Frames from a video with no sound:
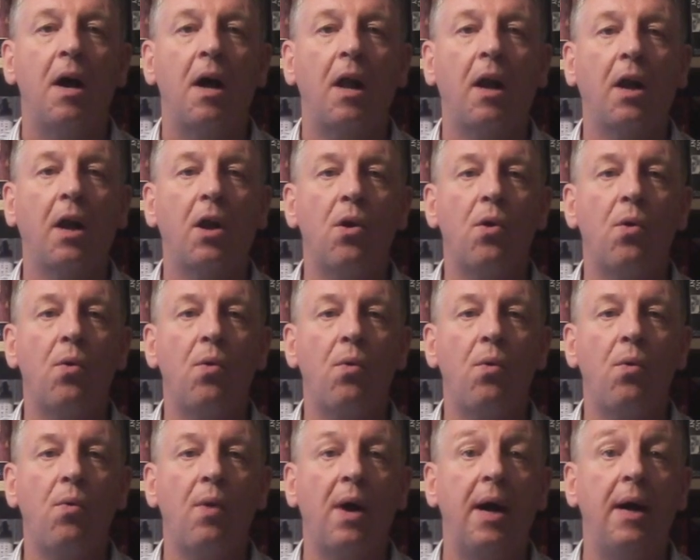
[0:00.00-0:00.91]

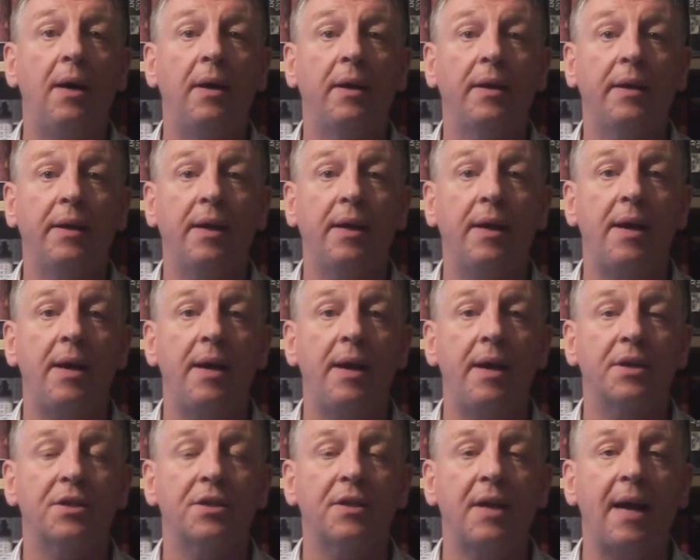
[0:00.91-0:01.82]
Hello,
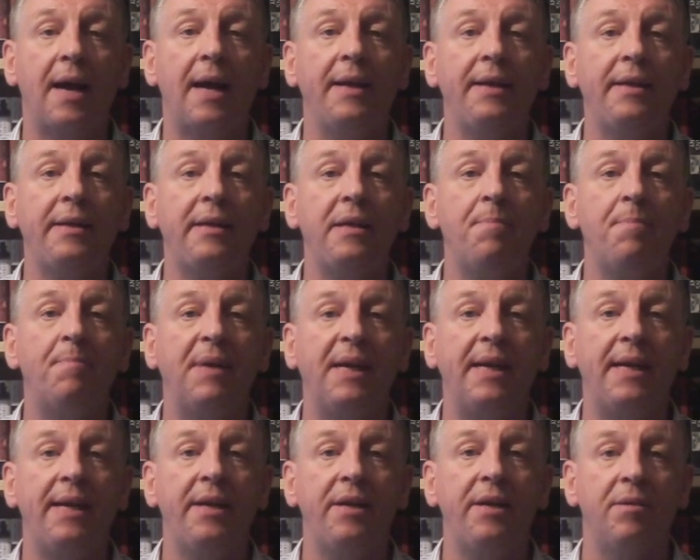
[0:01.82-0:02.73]
yes, Andy
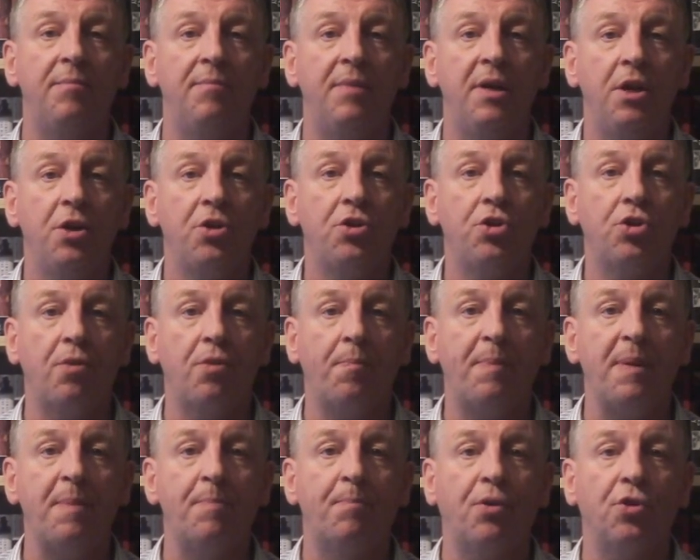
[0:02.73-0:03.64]
Burnham
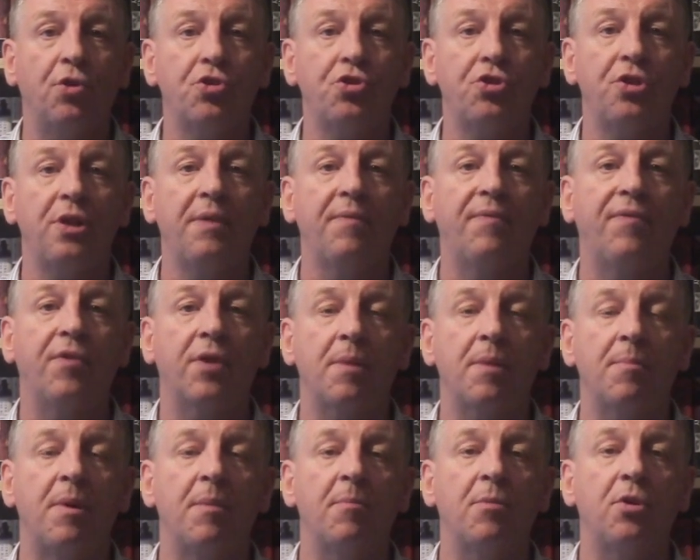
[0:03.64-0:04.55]
should be pushing for
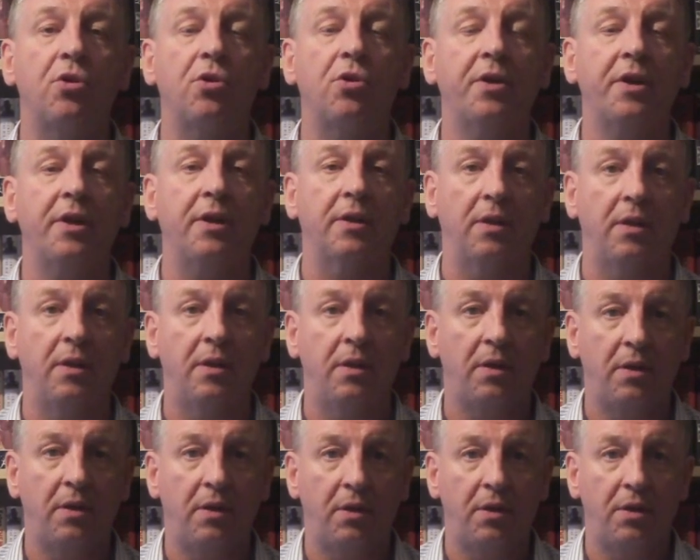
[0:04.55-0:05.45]
a memorial
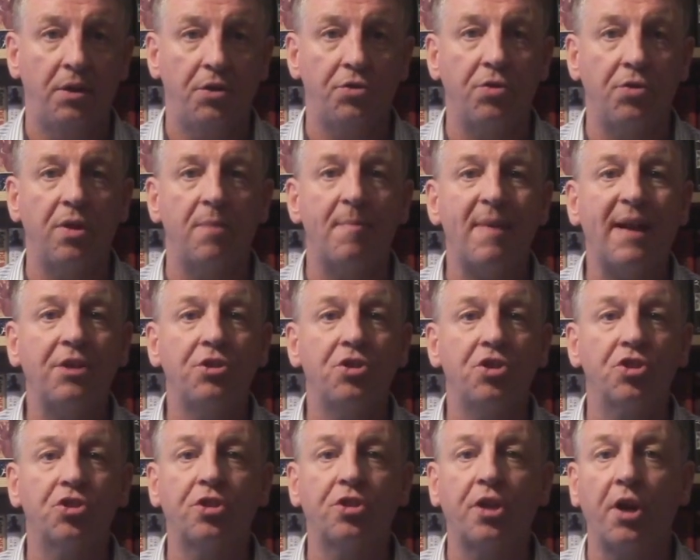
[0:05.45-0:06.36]
to the
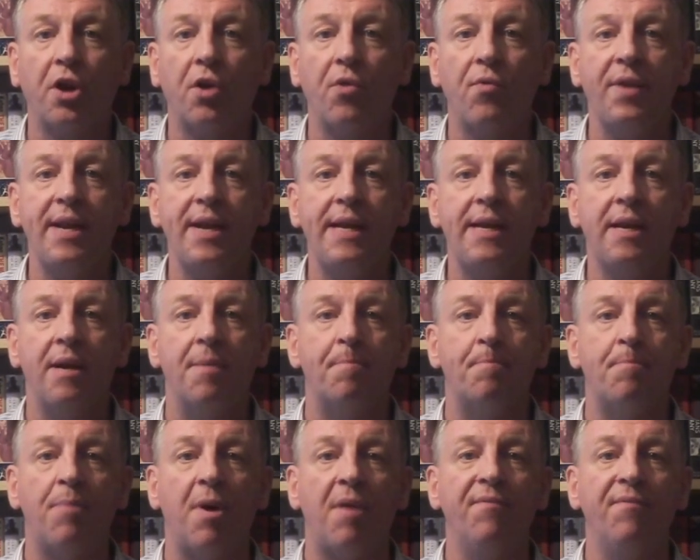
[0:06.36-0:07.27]
Manchester Arena
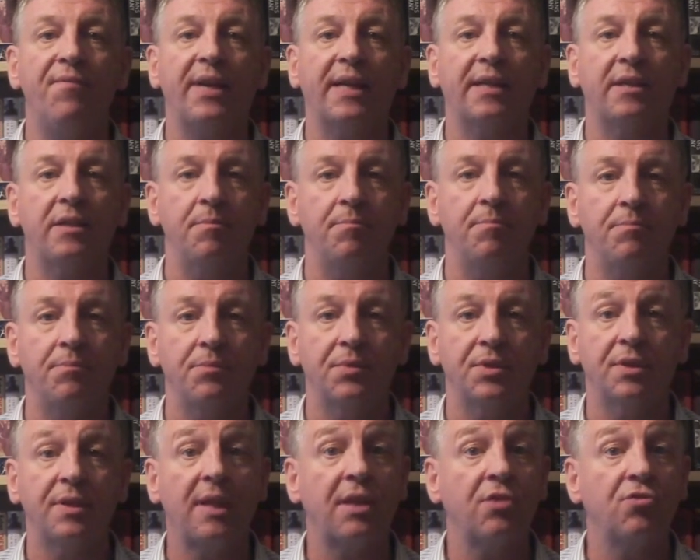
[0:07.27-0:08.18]
bomb
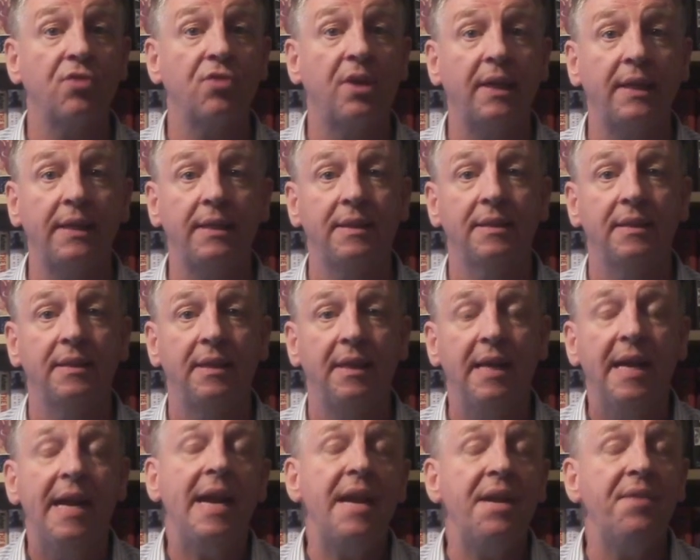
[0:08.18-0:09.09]
victims. That's right.
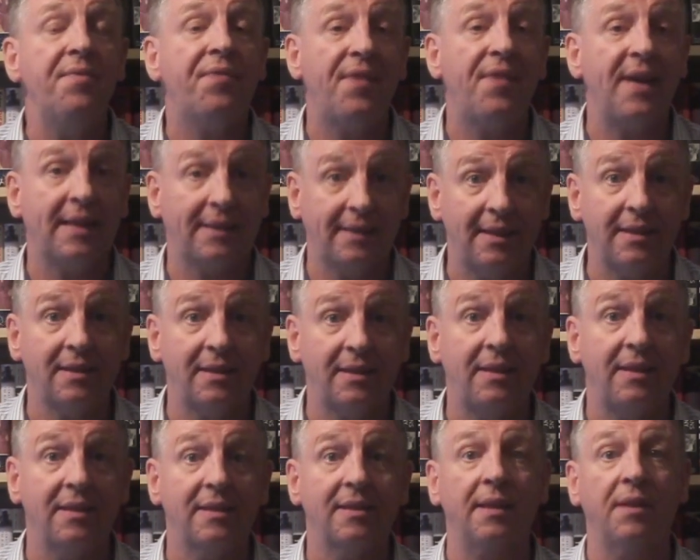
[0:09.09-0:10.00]
In fact,
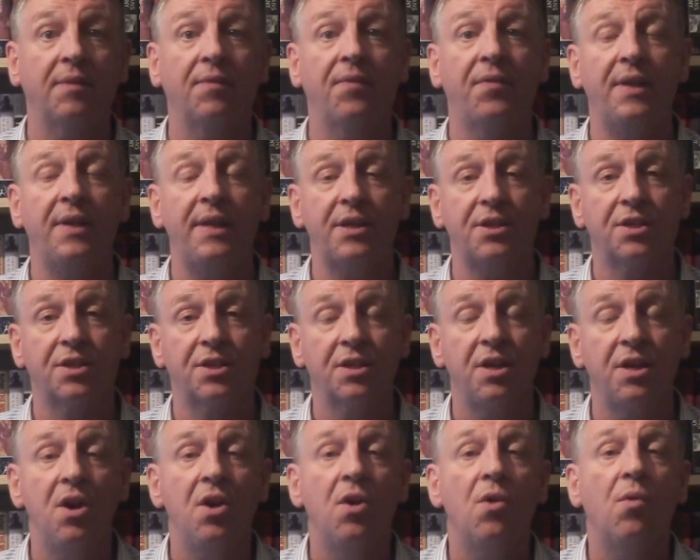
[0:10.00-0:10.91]
ask yourself this.
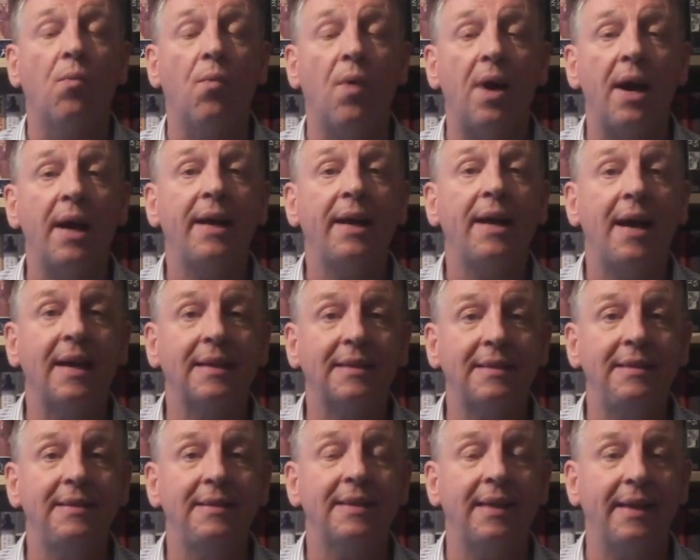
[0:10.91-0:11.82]
Why
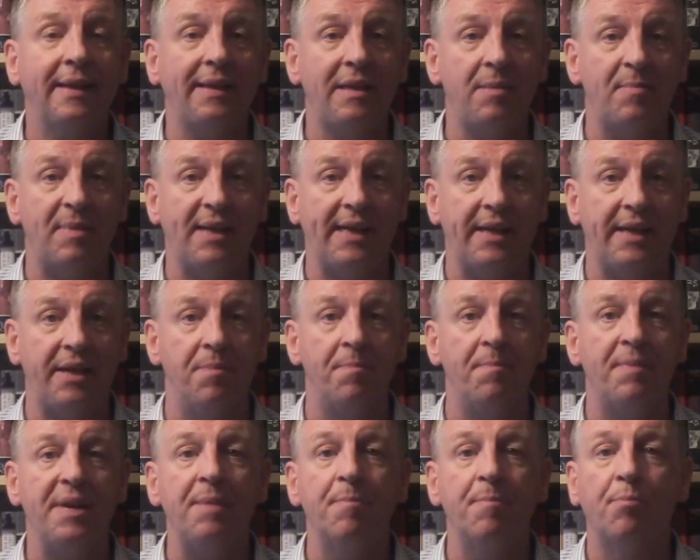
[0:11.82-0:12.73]
hasn't Andy
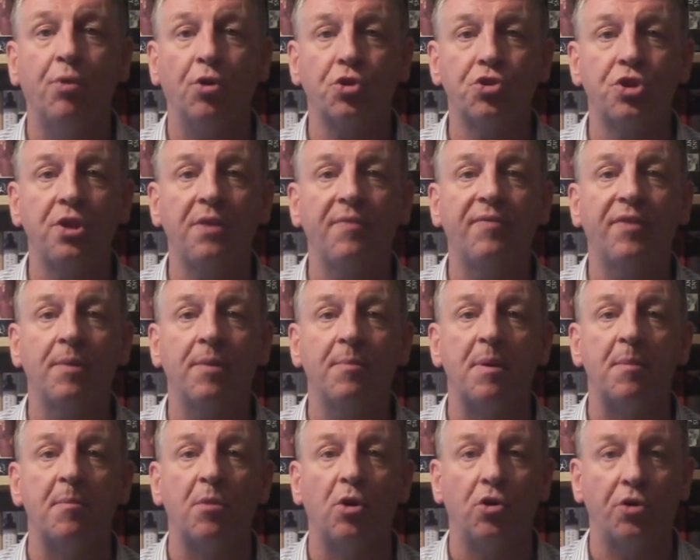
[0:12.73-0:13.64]
Burnham been pushing for a
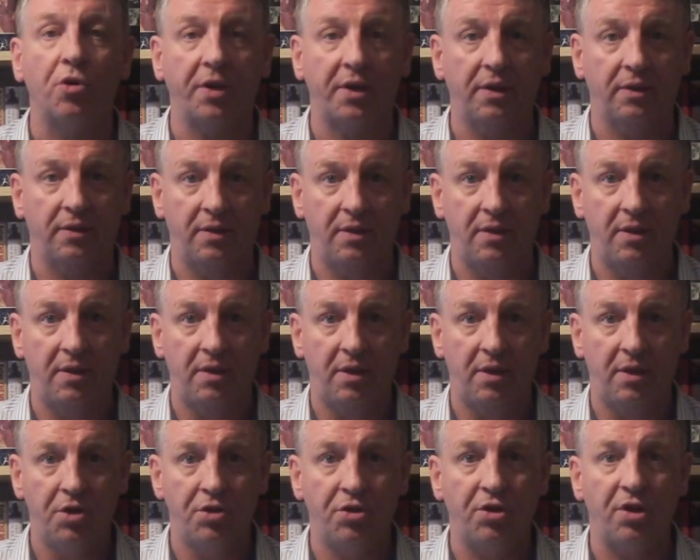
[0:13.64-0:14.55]
memorial
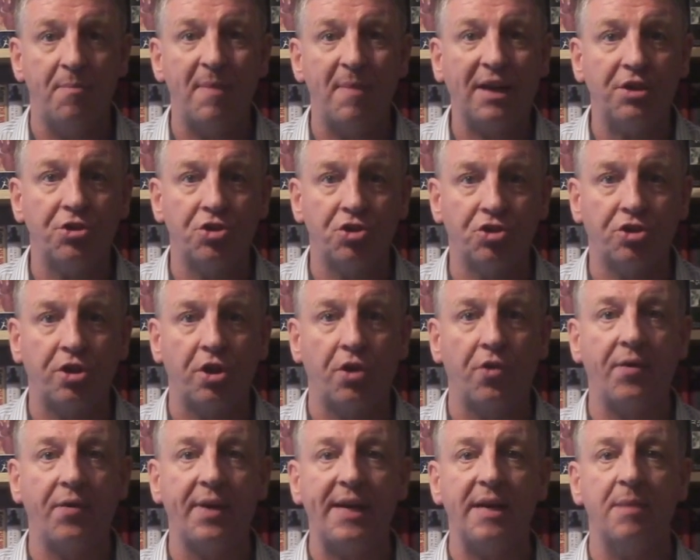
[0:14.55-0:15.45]
to the
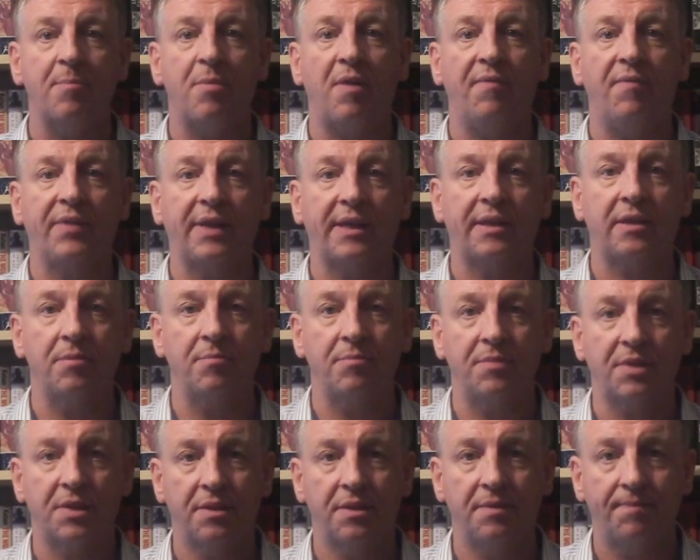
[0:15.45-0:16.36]
Manchester Arena bomb
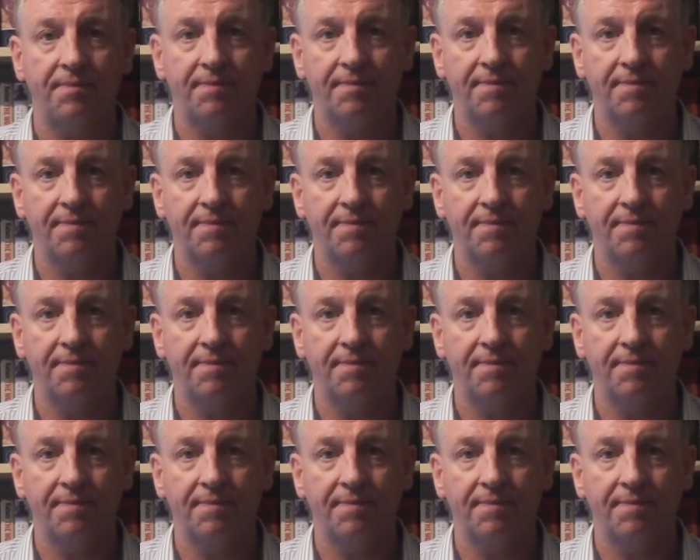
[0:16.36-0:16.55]
victims?